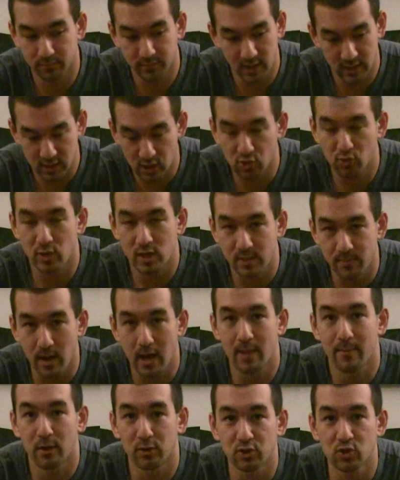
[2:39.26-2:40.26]
they decrease
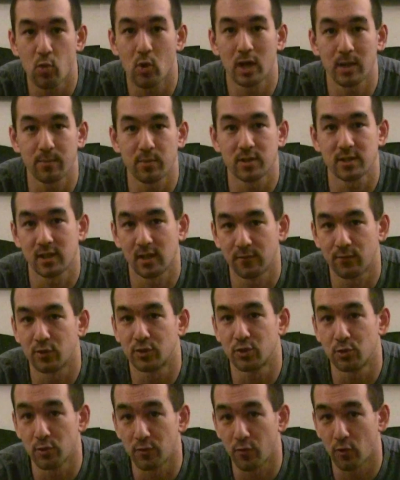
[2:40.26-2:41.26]
by about 20% for
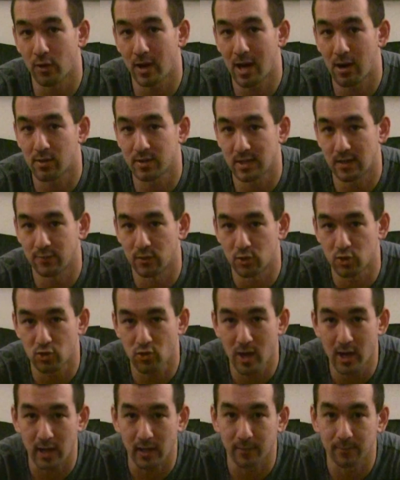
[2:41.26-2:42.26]
2 to 4 hours after
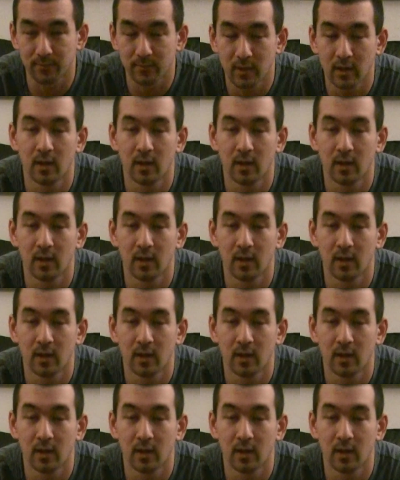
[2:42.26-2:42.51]
training.